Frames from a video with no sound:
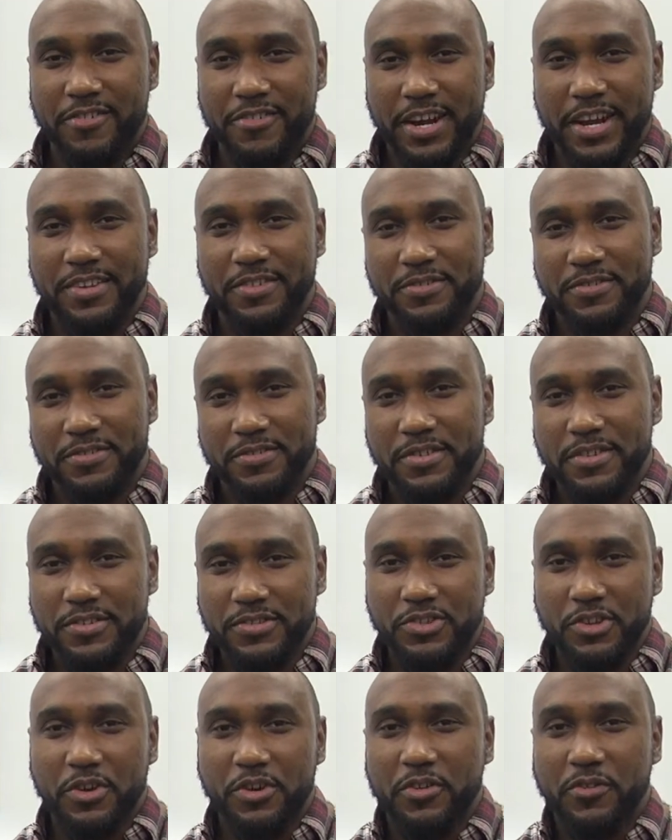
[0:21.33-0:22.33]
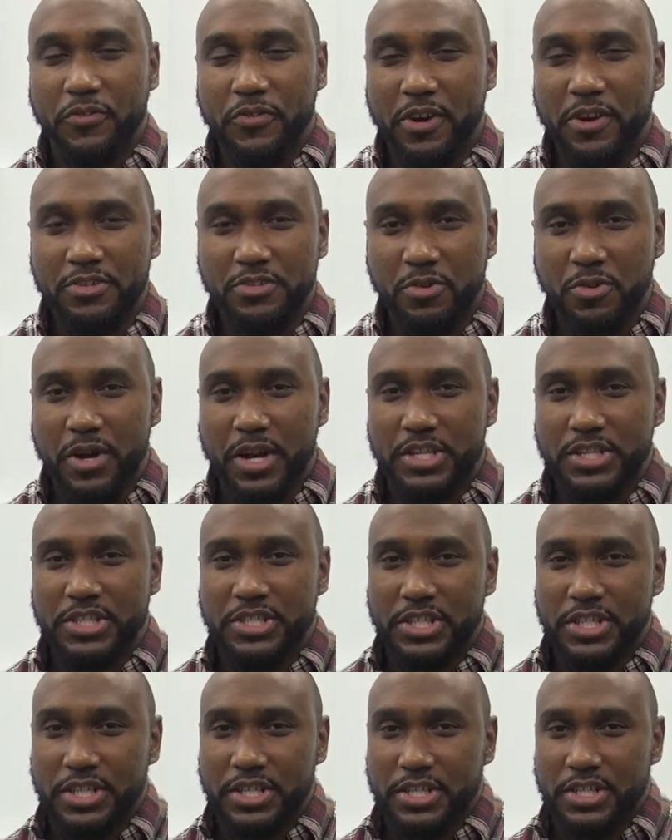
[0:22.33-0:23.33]
All right, so the first
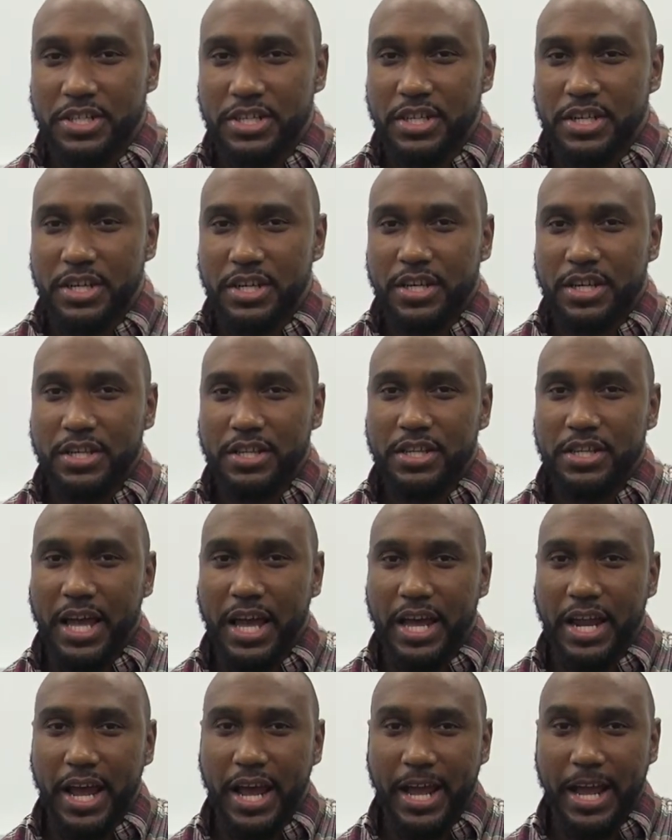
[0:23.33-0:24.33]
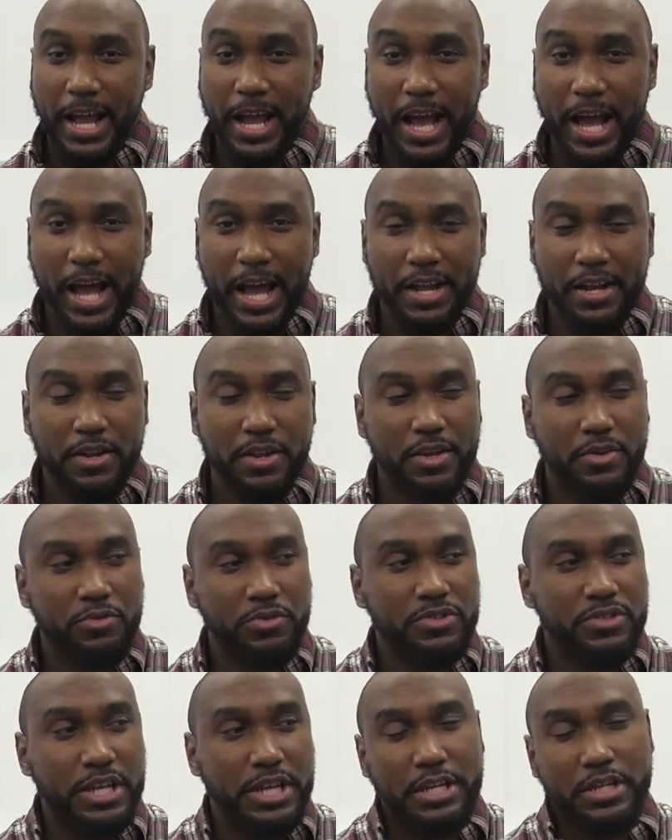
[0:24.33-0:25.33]
question that I got, it
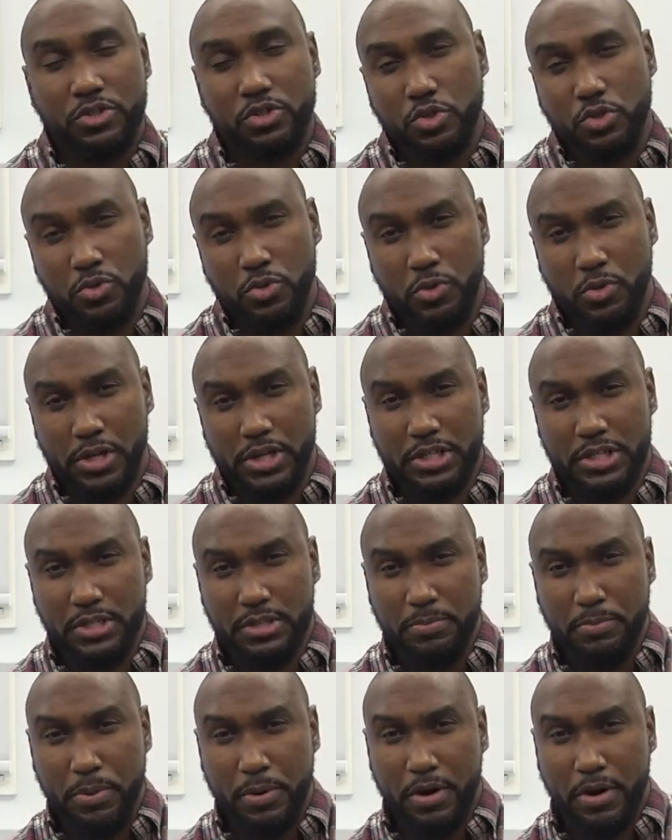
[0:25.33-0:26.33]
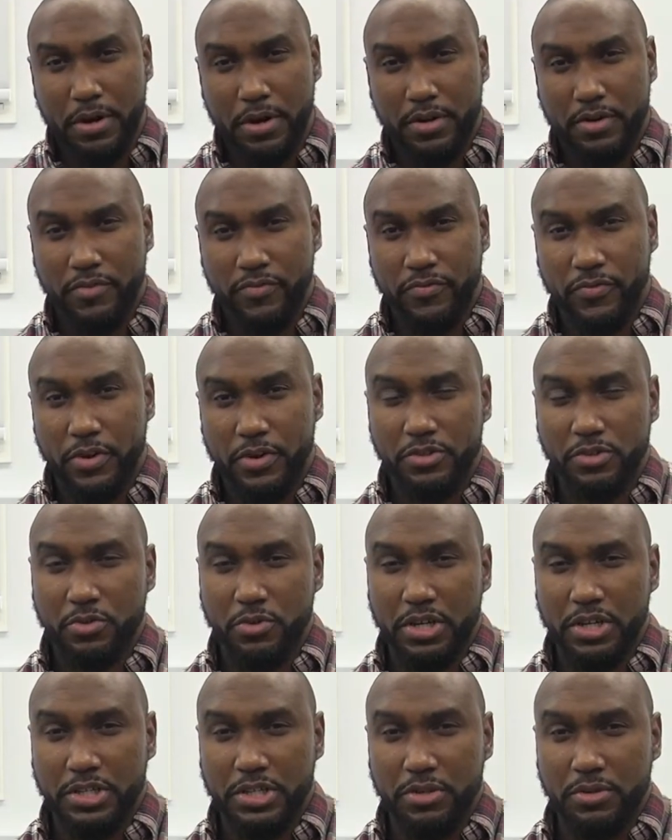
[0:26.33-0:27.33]
was like a two question part. And the first
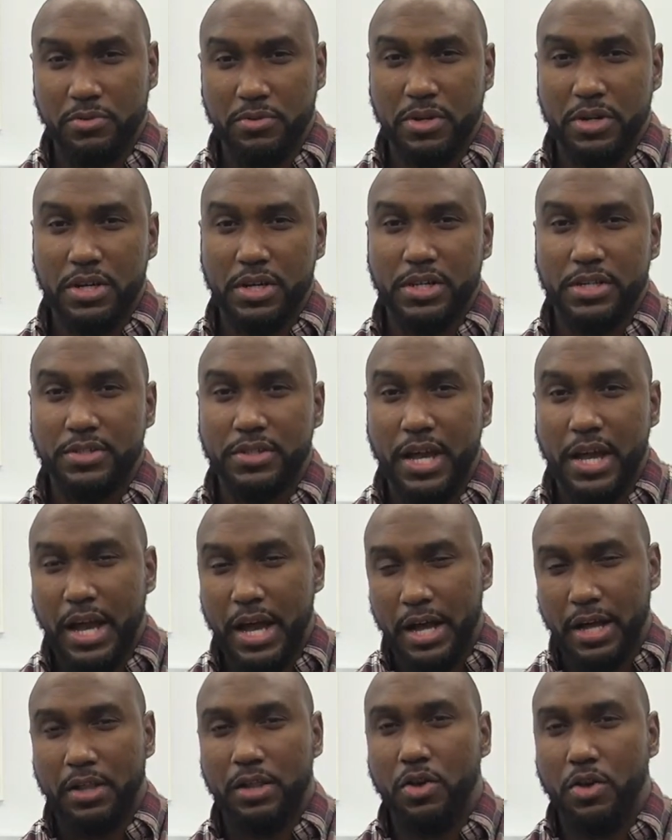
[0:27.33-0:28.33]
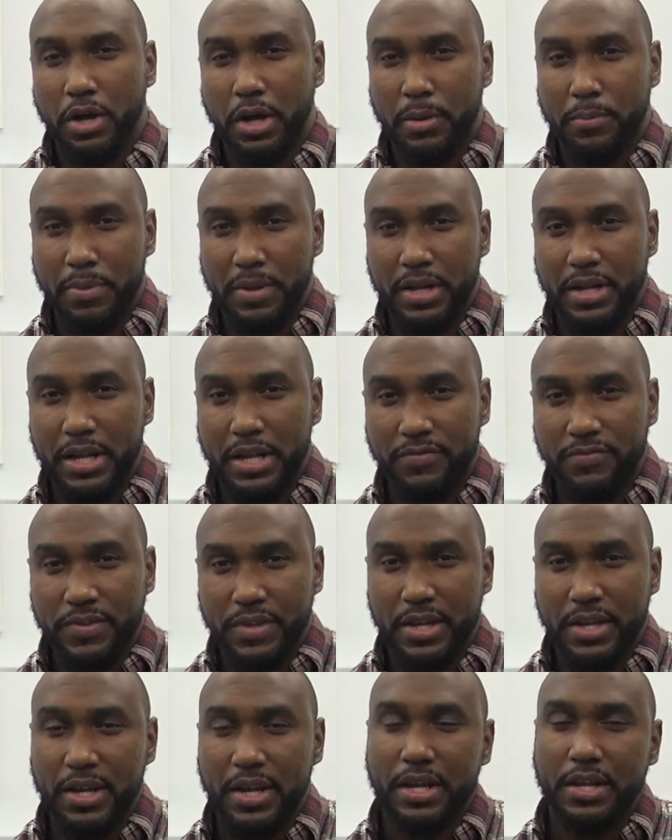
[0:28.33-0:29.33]
question was how long I've been
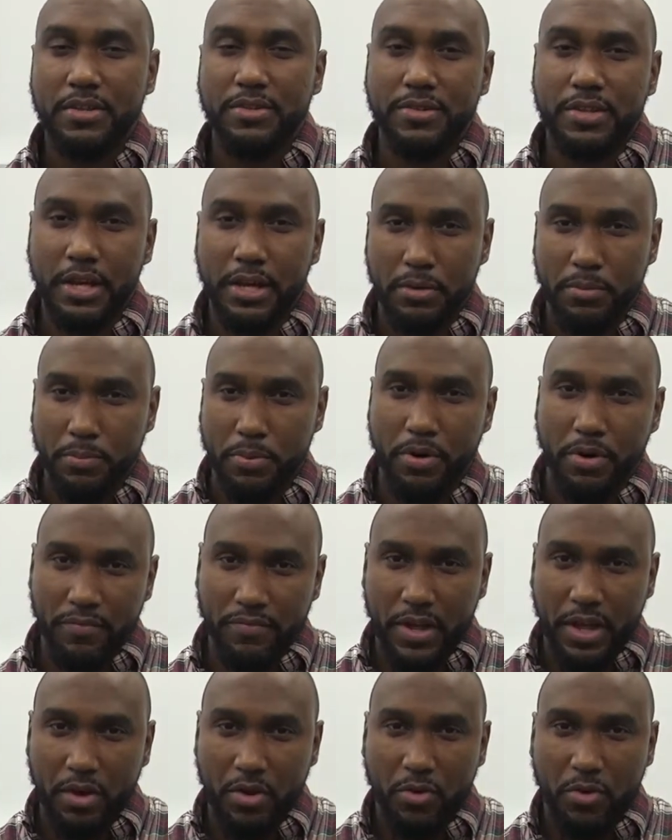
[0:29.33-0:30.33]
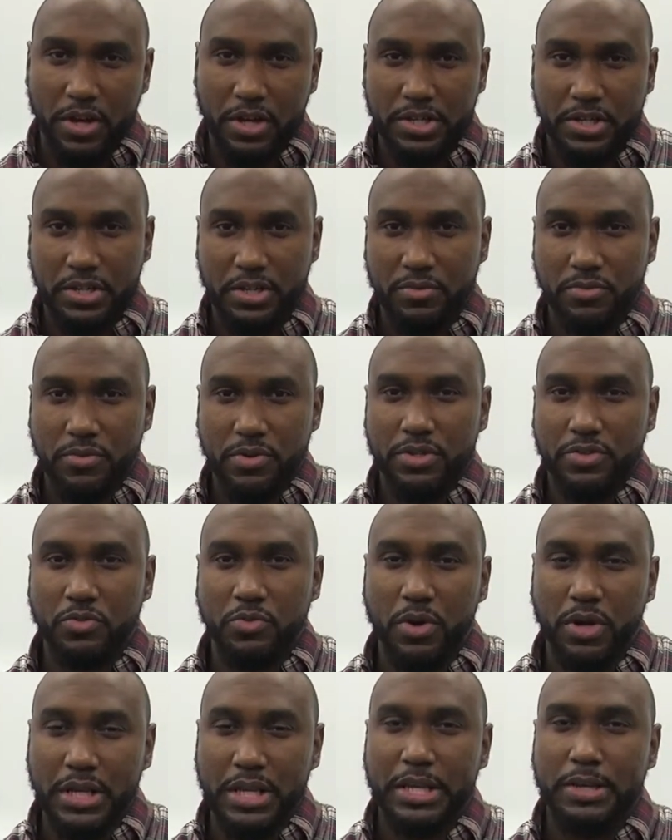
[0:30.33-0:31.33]
lifting, and the second part of that question was
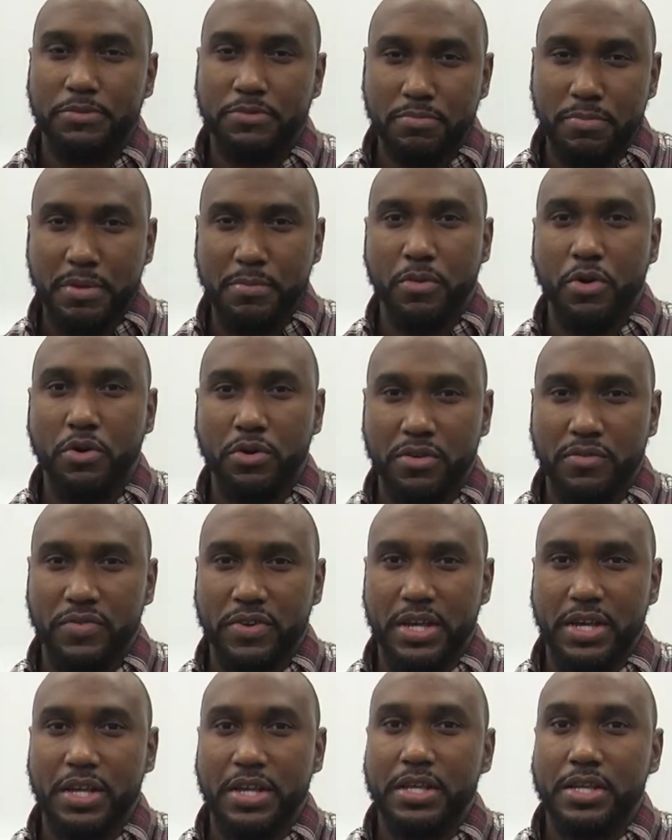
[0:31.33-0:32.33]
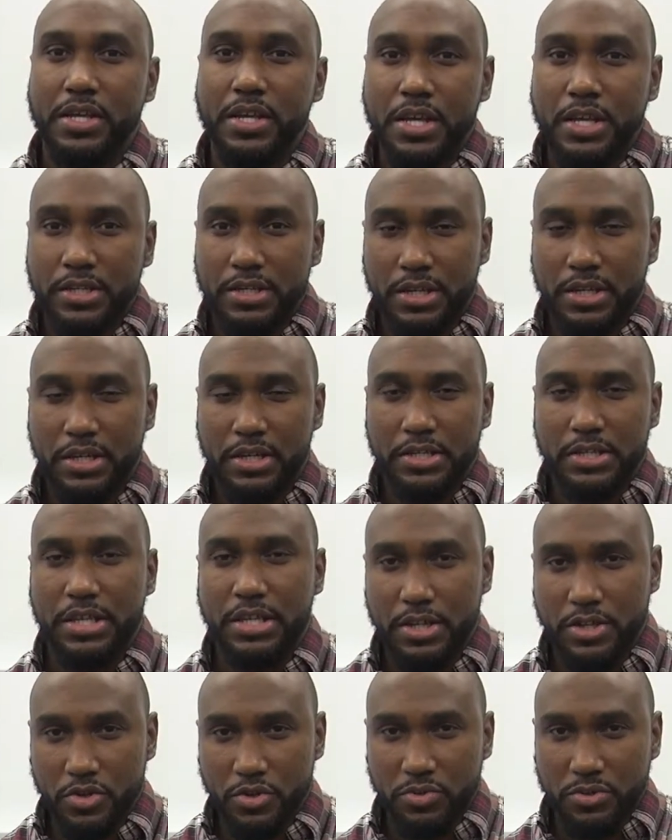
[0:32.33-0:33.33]
what keeps me motivated to
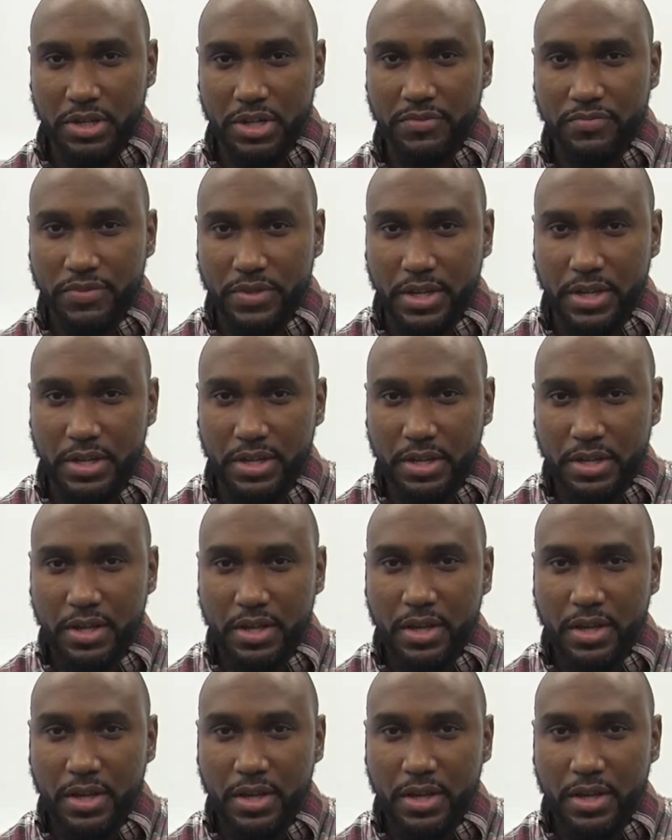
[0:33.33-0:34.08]
continue lifting.